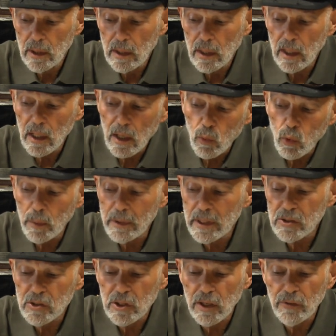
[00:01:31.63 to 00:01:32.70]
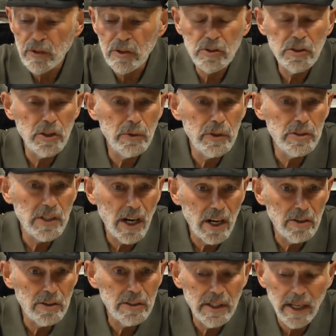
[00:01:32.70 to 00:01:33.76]
Uh, a woman had suffered a serious
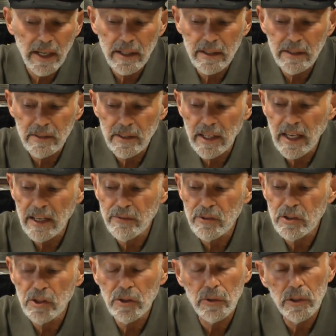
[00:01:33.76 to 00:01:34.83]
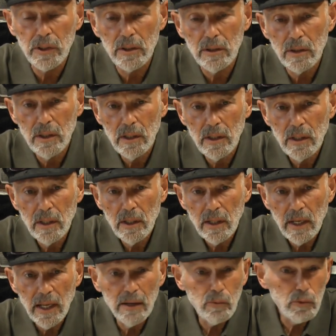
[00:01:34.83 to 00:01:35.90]
heart attack in the cafeteria
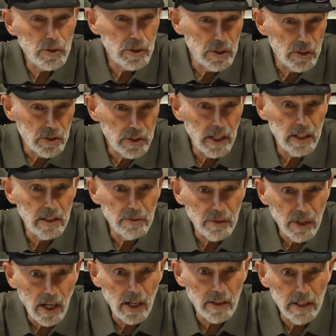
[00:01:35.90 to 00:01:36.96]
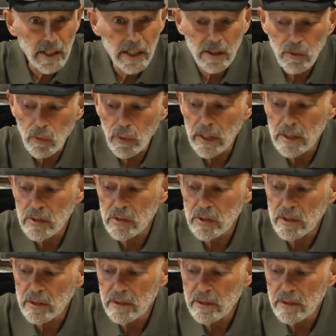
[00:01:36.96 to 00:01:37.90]
and was in a state of cardiac arrest.